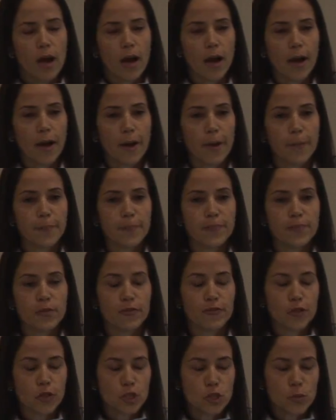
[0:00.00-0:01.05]
um, the
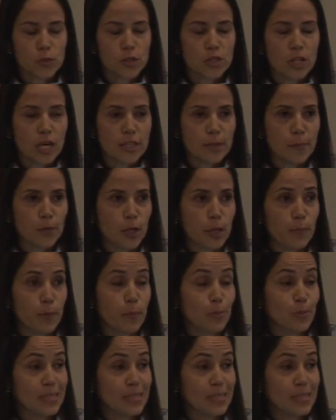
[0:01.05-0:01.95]
first result I'm going to be